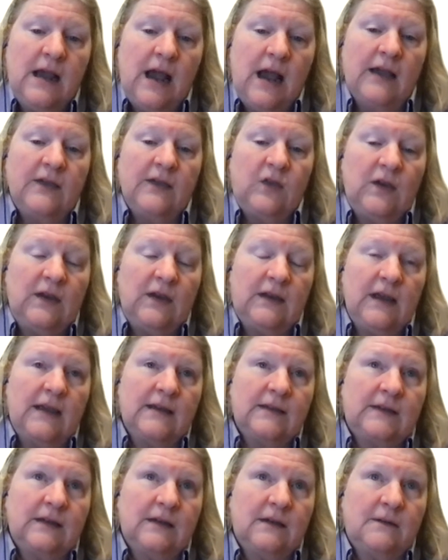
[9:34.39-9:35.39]
I think
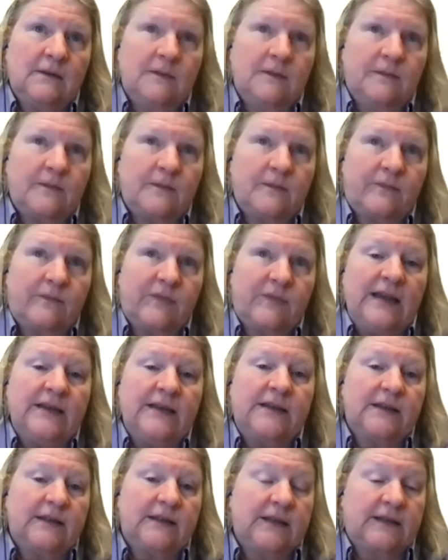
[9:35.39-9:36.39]
as a
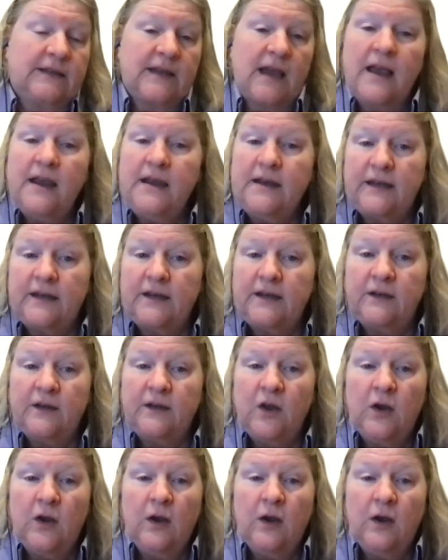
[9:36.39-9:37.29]
society,